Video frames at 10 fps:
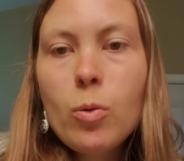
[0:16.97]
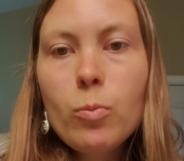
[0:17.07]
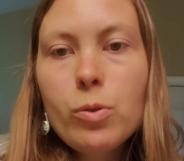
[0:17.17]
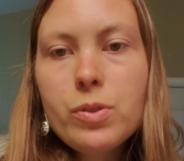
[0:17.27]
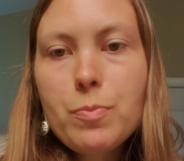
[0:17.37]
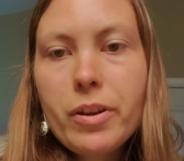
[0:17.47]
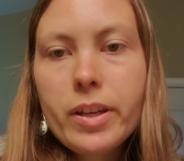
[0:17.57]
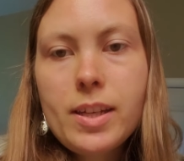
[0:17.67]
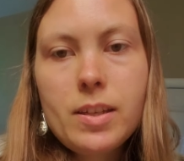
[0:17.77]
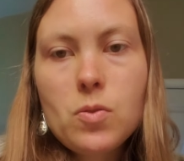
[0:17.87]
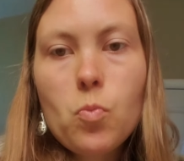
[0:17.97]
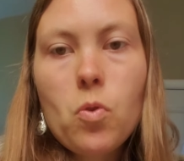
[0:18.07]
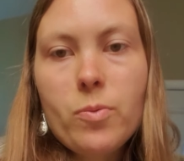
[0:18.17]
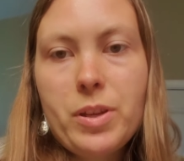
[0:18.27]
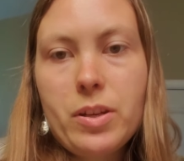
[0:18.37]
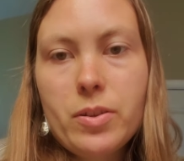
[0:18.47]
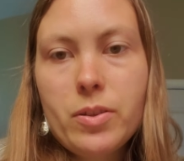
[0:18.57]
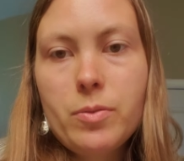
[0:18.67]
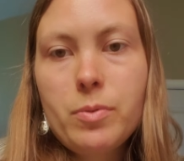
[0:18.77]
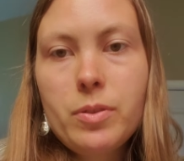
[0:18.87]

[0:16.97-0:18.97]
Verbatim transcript: Rosemary is a warming herb.